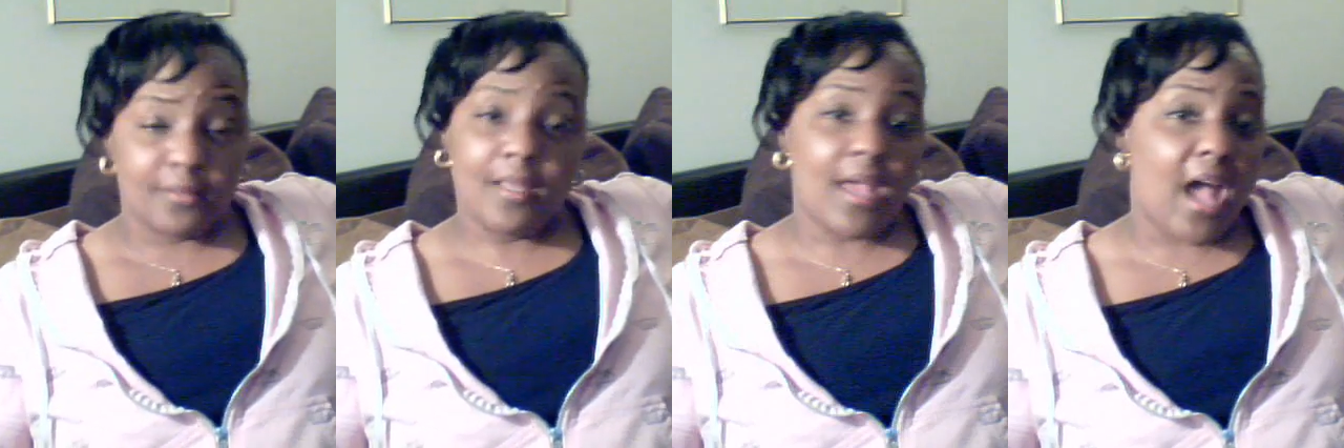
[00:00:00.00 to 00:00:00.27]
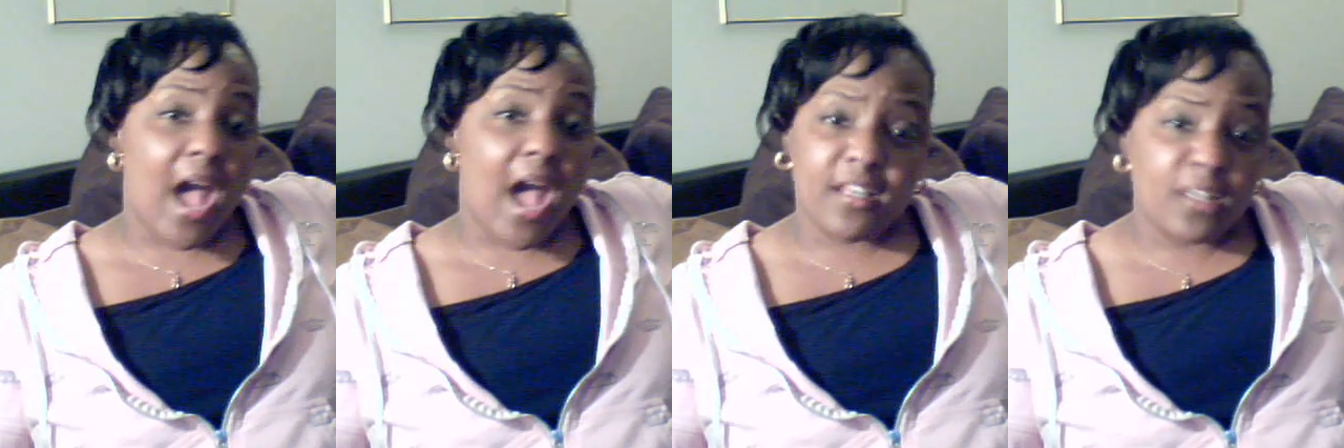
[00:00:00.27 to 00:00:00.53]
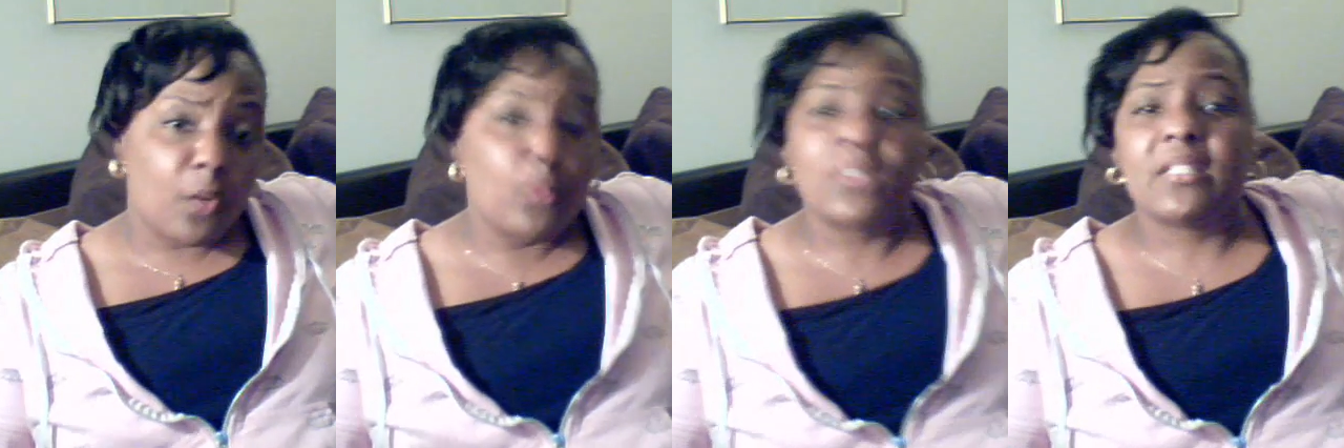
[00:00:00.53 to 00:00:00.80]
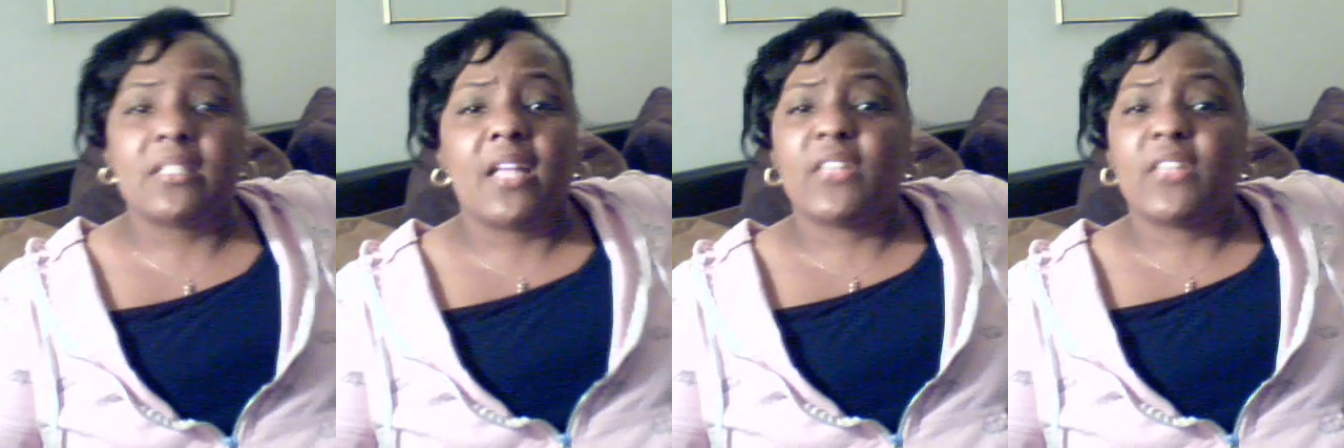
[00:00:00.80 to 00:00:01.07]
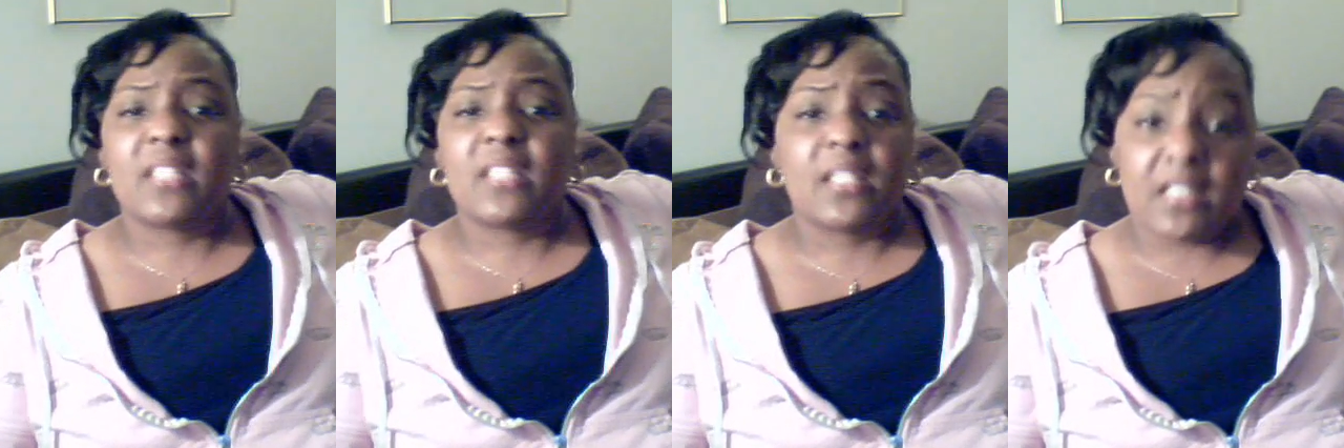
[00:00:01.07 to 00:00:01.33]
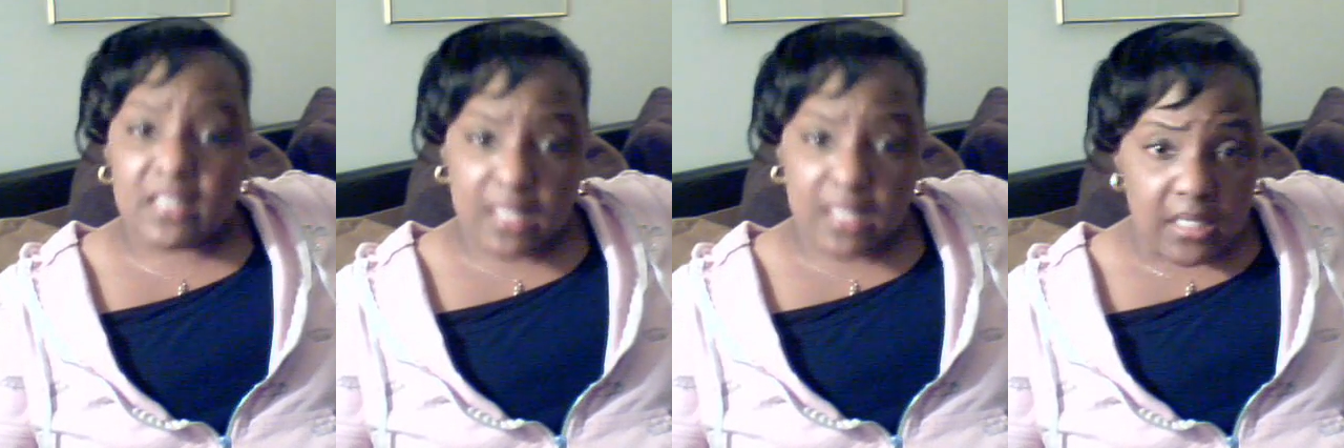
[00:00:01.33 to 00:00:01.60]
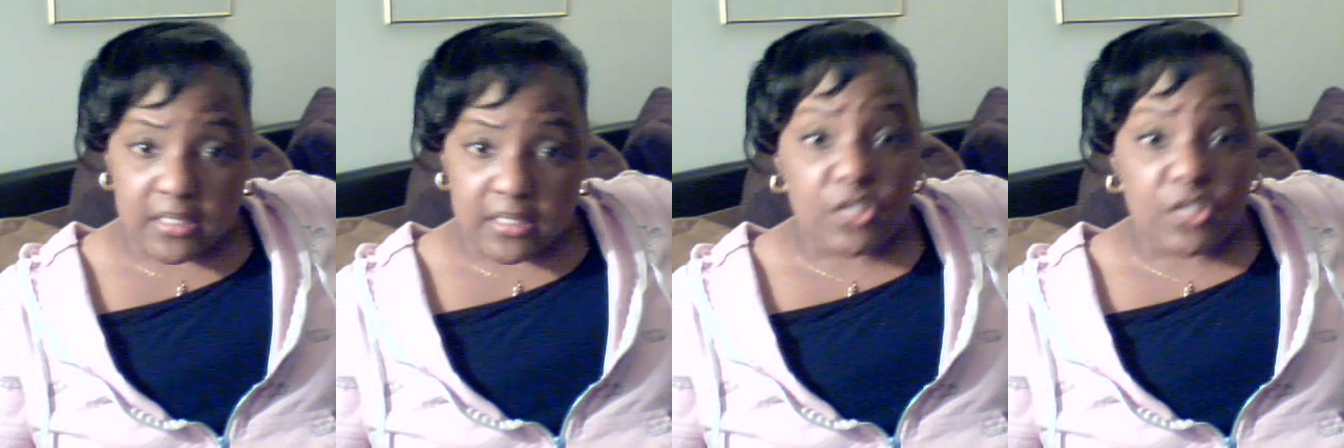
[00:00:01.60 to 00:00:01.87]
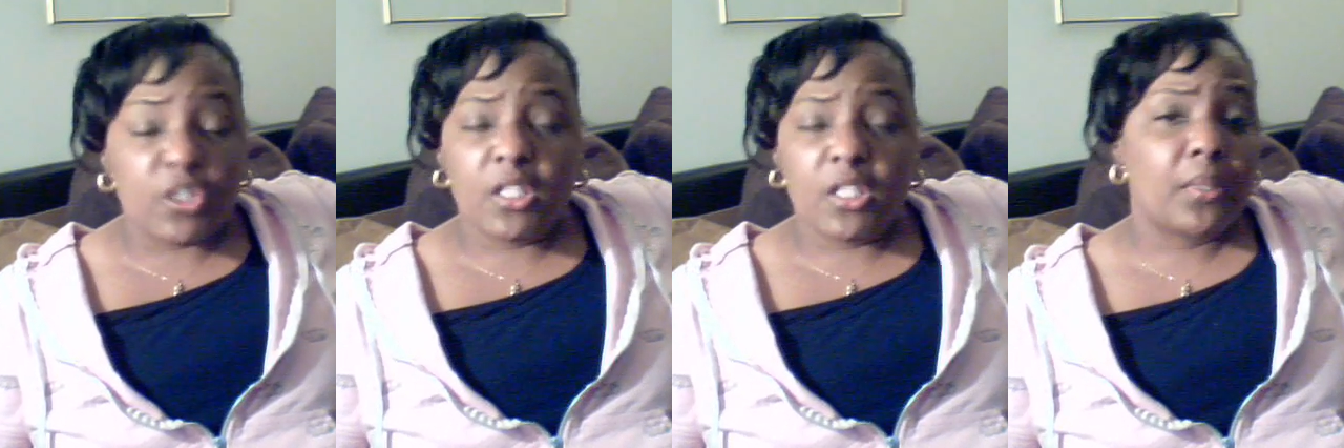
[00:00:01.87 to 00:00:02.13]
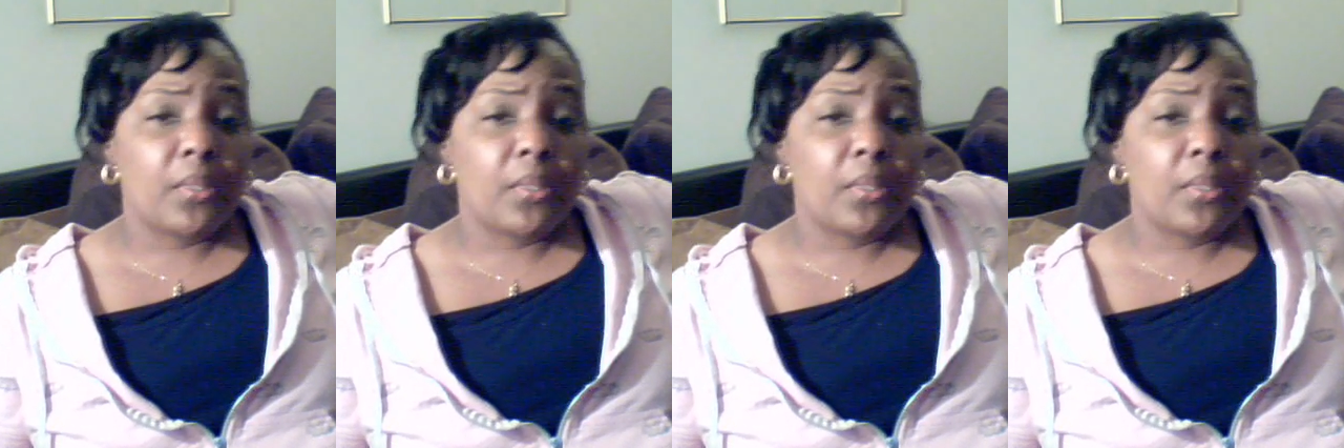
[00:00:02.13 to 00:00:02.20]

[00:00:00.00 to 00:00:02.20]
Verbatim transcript: I, there was nothing to discuss. He shouldn't